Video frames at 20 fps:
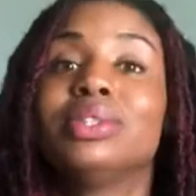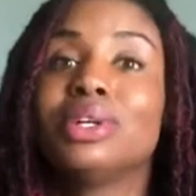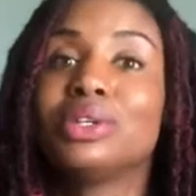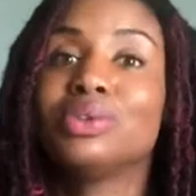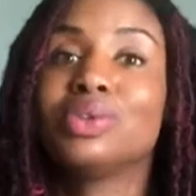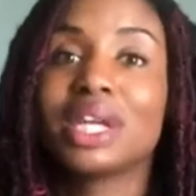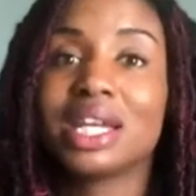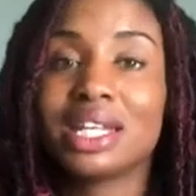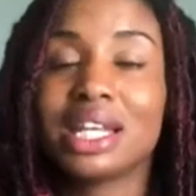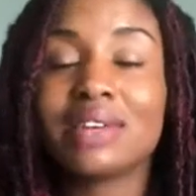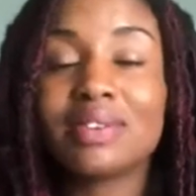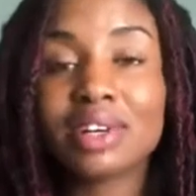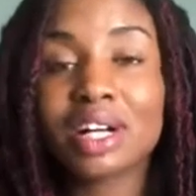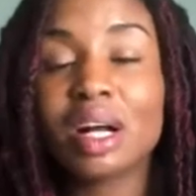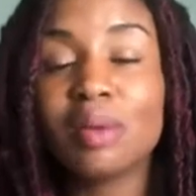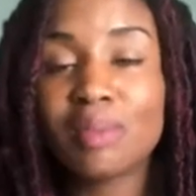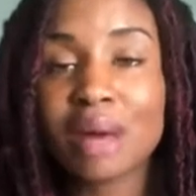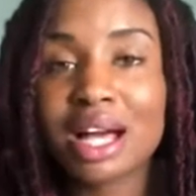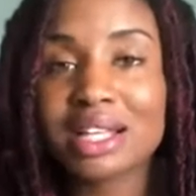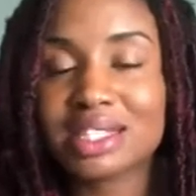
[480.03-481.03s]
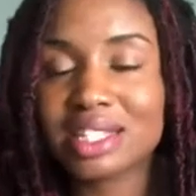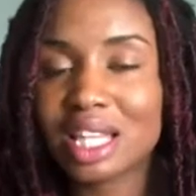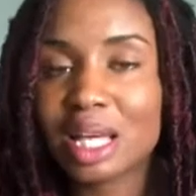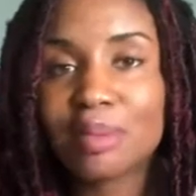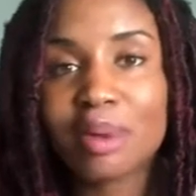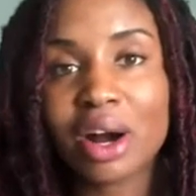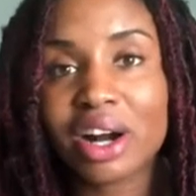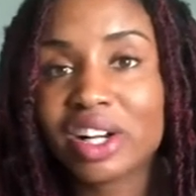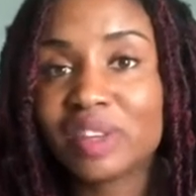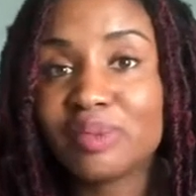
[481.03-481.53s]
you can never come back to that
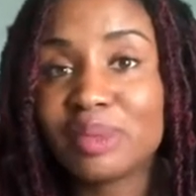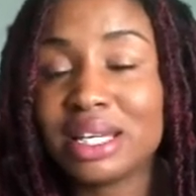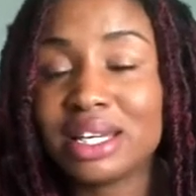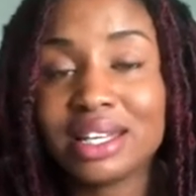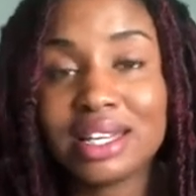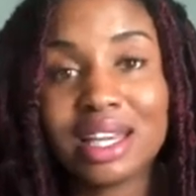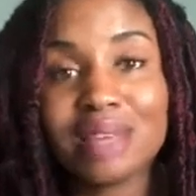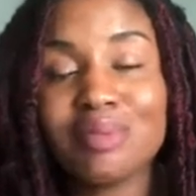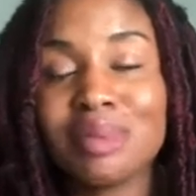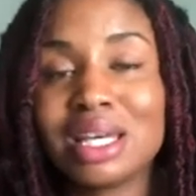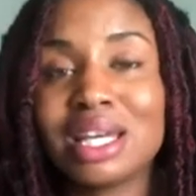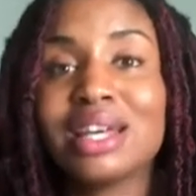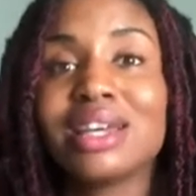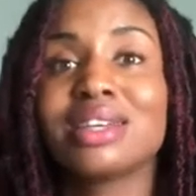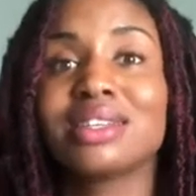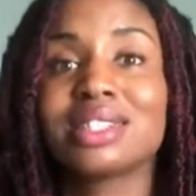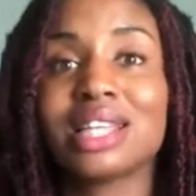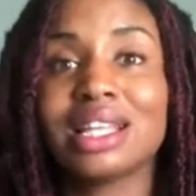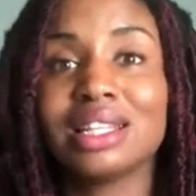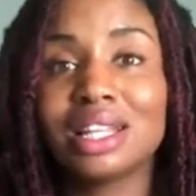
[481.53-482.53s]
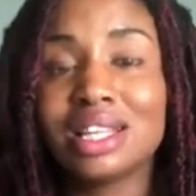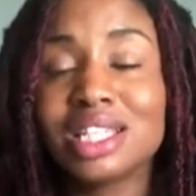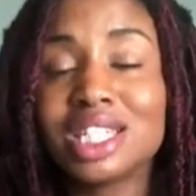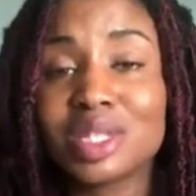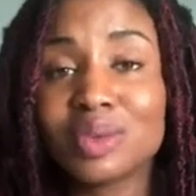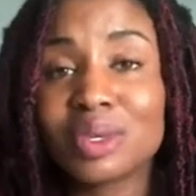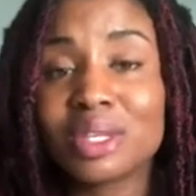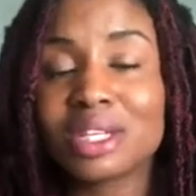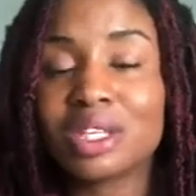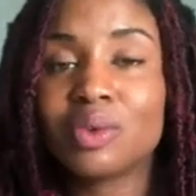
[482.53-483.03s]
part of me again because I let
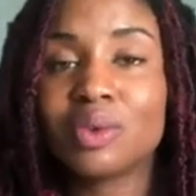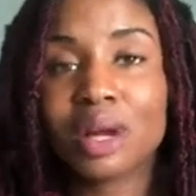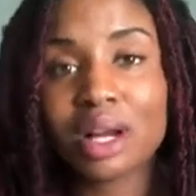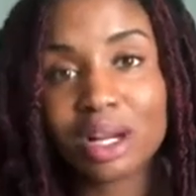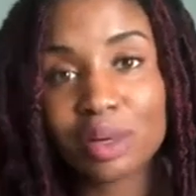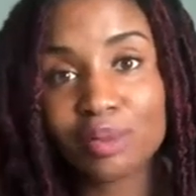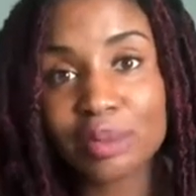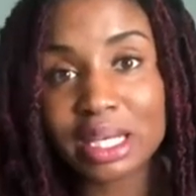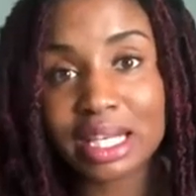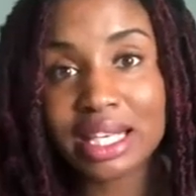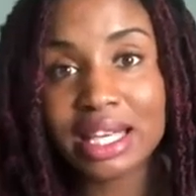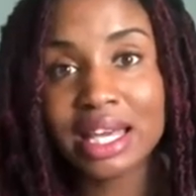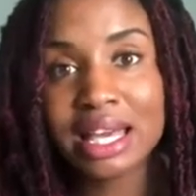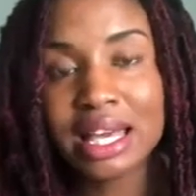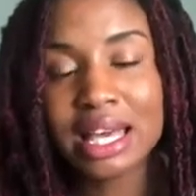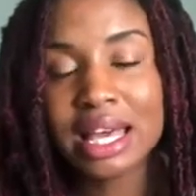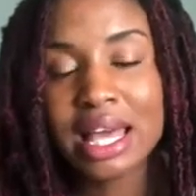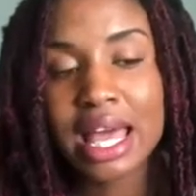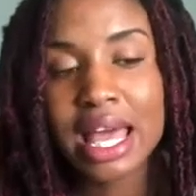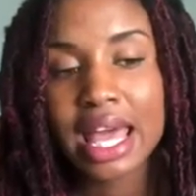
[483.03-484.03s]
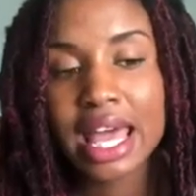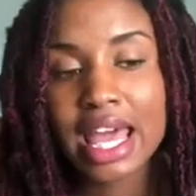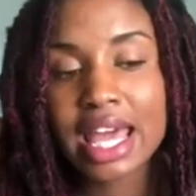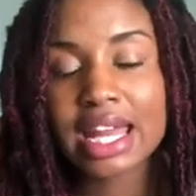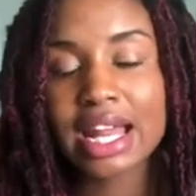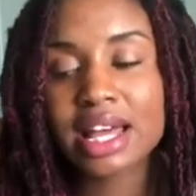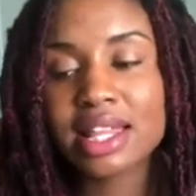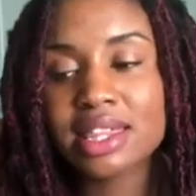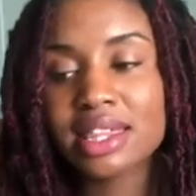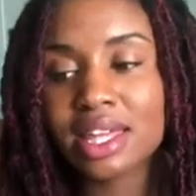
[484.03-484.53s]
you in and you hurt me. And
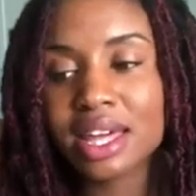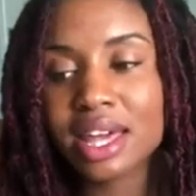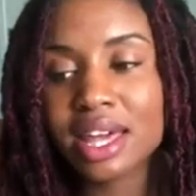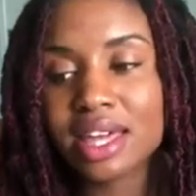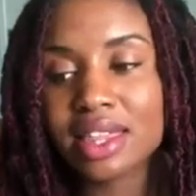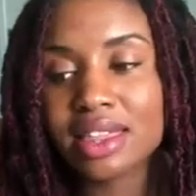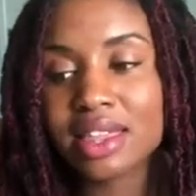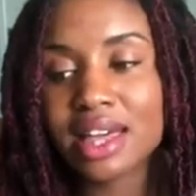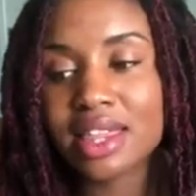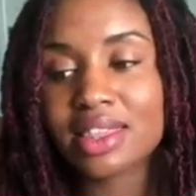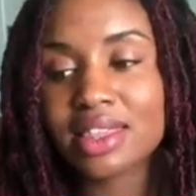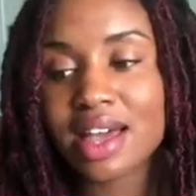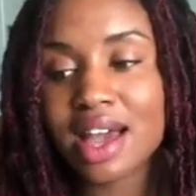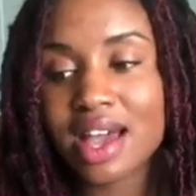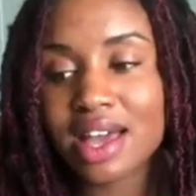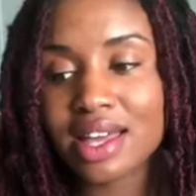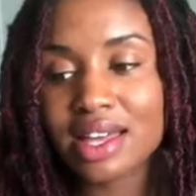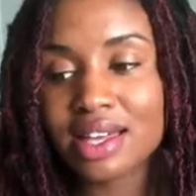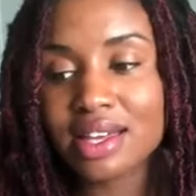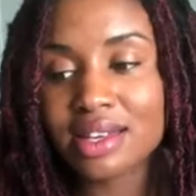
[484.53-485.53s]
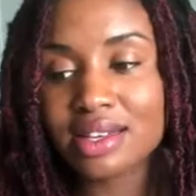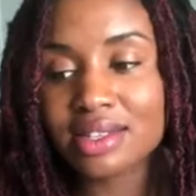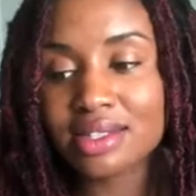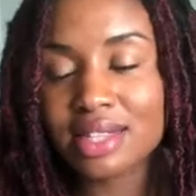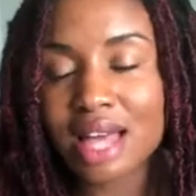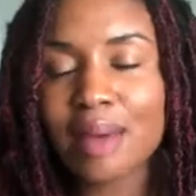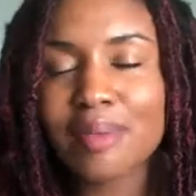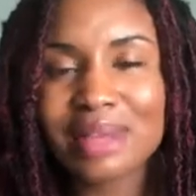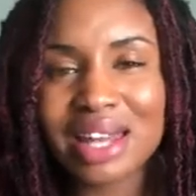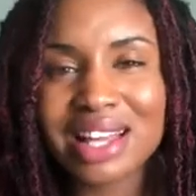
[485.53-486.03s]
I think that that is,
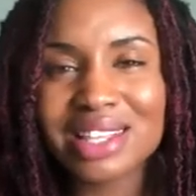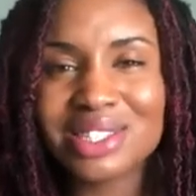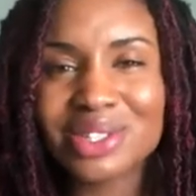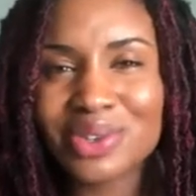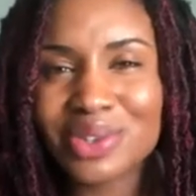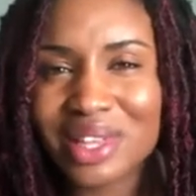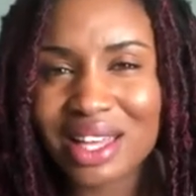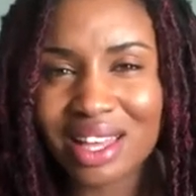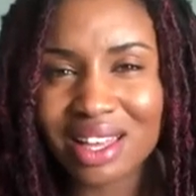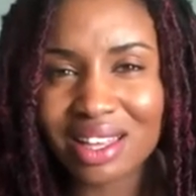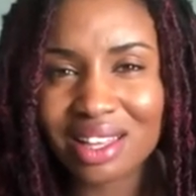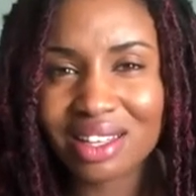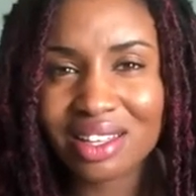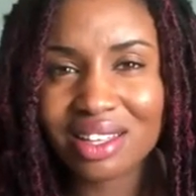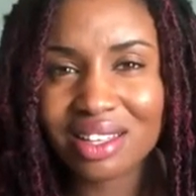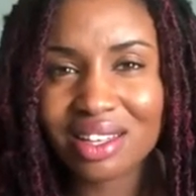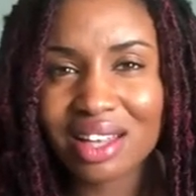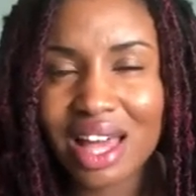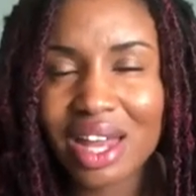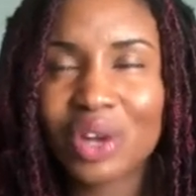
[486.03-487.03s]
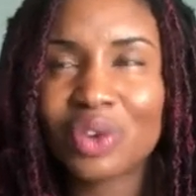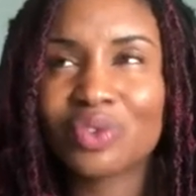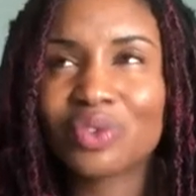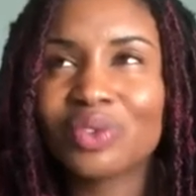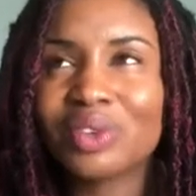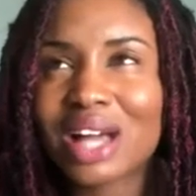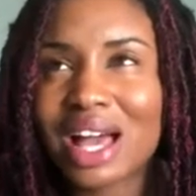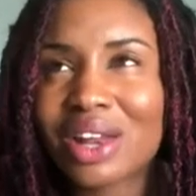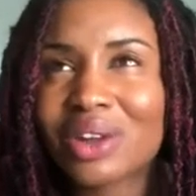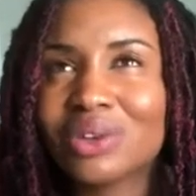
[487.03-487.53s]
I mean, I do that. I
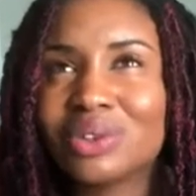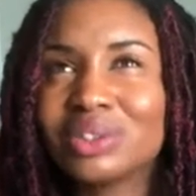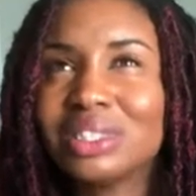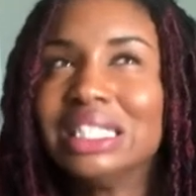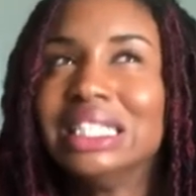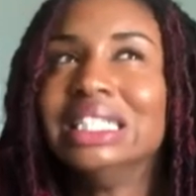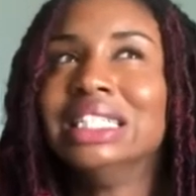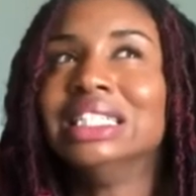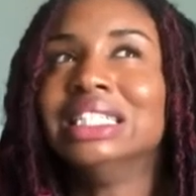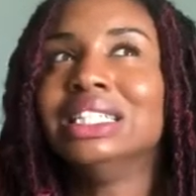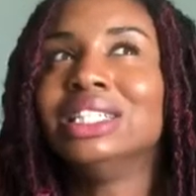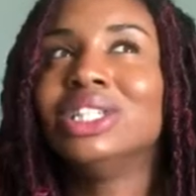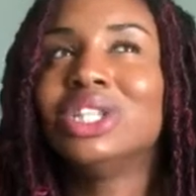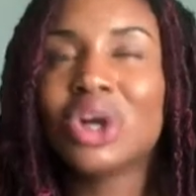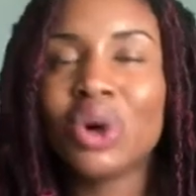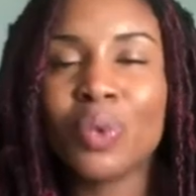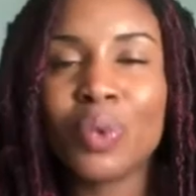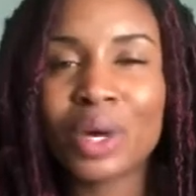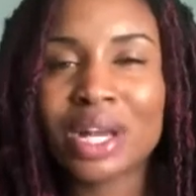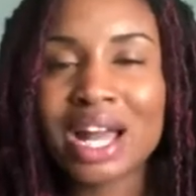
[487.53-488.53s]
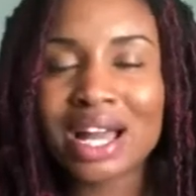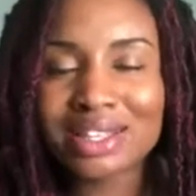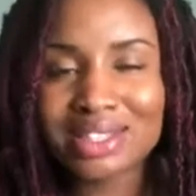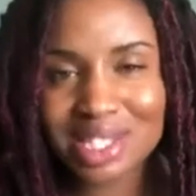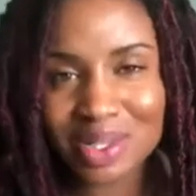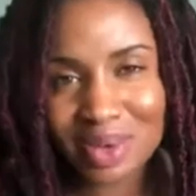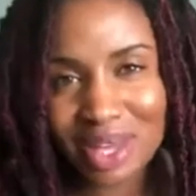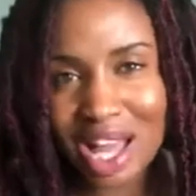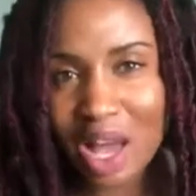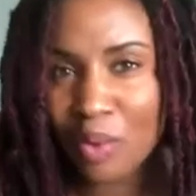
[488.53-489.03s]
don't know when I
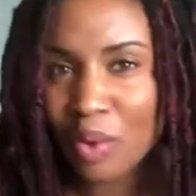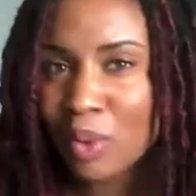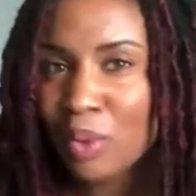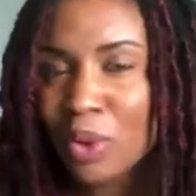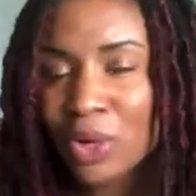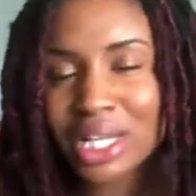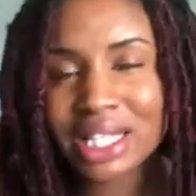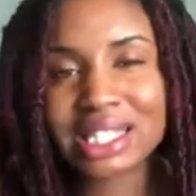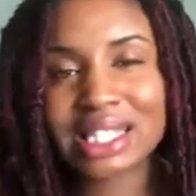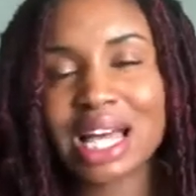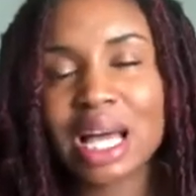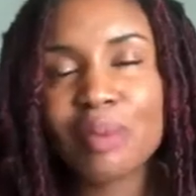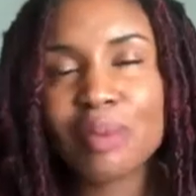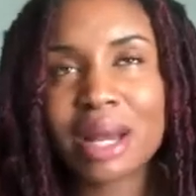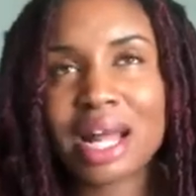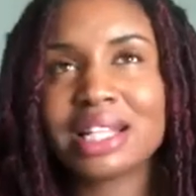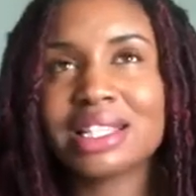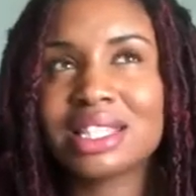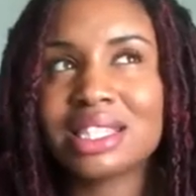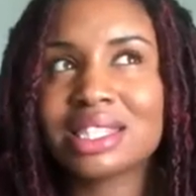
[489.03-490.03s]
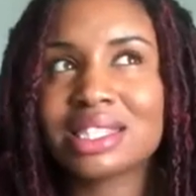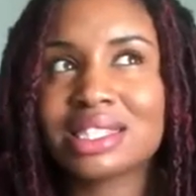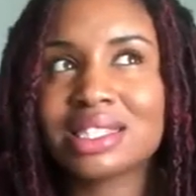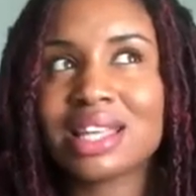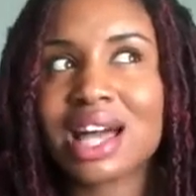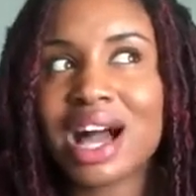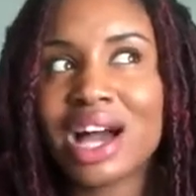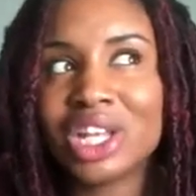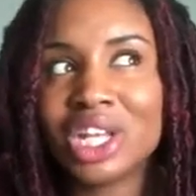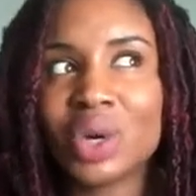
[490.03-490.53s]
do it, at what point in time, but
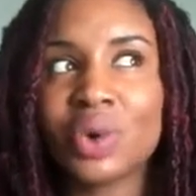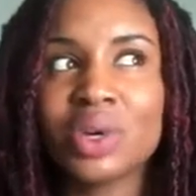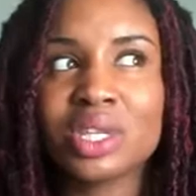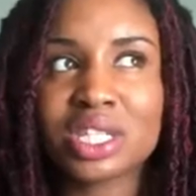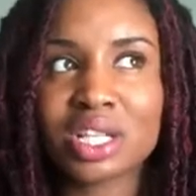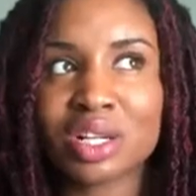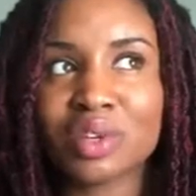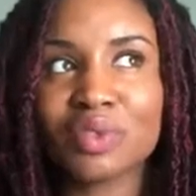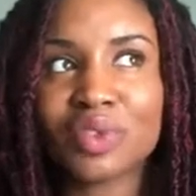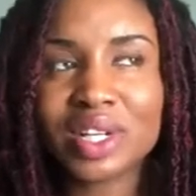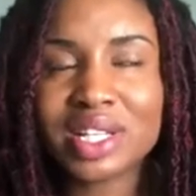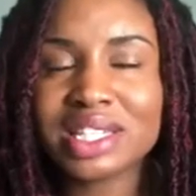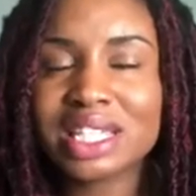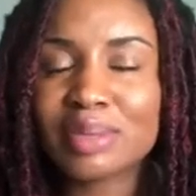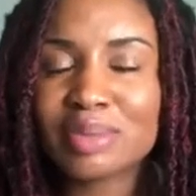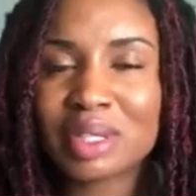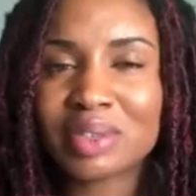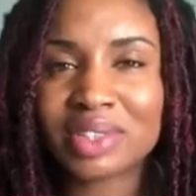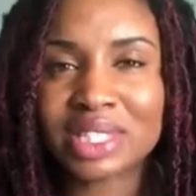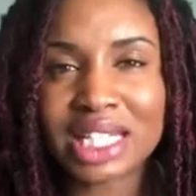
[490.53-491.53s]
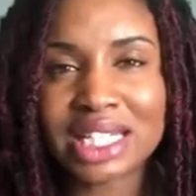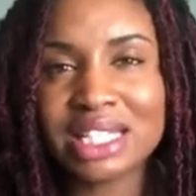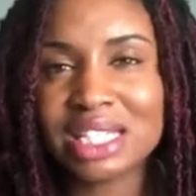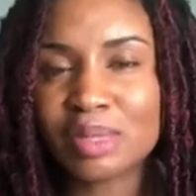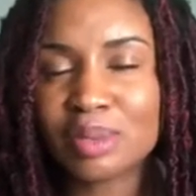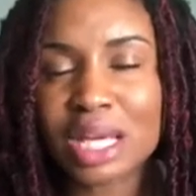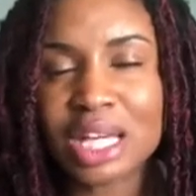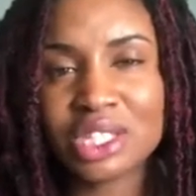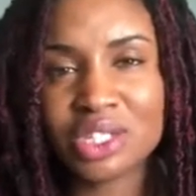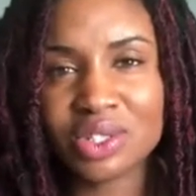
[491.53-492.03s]
I know in certain friendships and
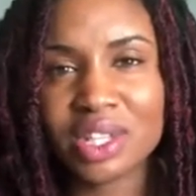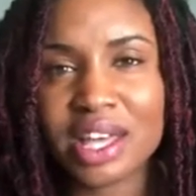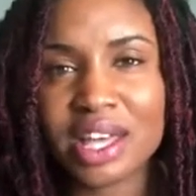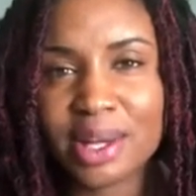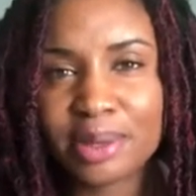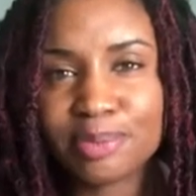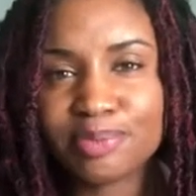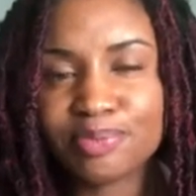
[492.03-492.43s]
relationships I do that.